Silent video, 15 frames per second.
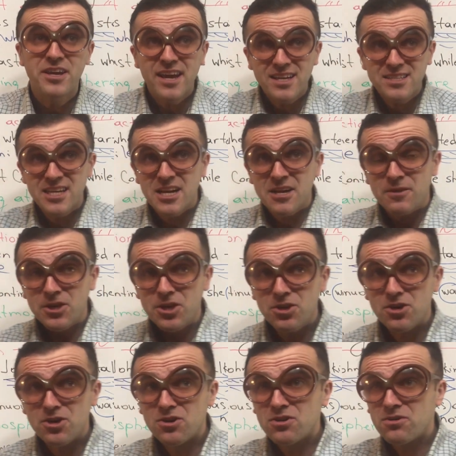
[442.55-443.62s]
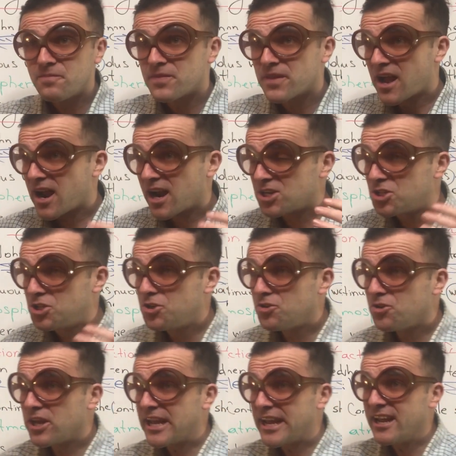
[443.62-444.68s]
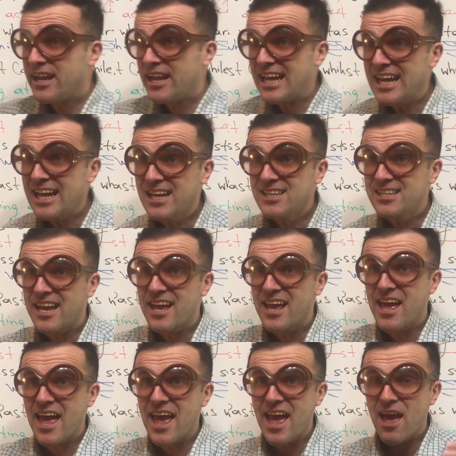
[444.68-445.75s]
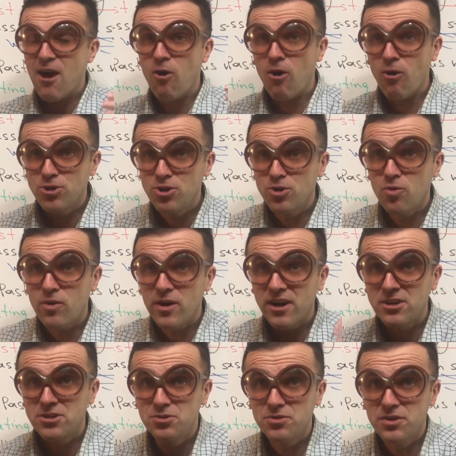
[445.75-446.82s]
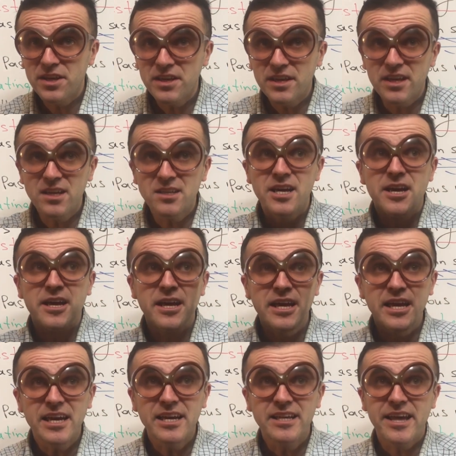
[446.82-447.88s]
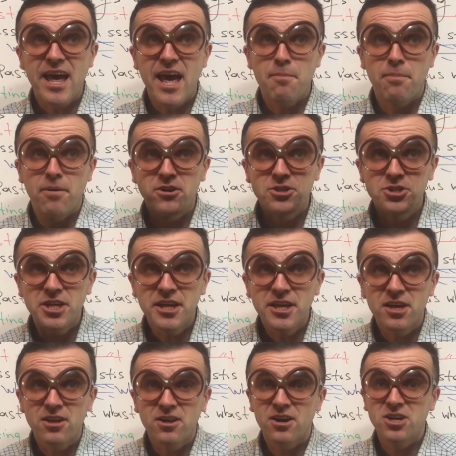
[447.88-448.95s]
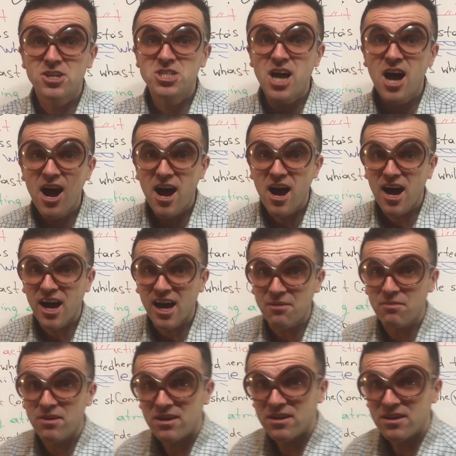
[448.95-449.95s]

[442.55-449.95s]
Yes, you are doing it or you are doing it in a particular time.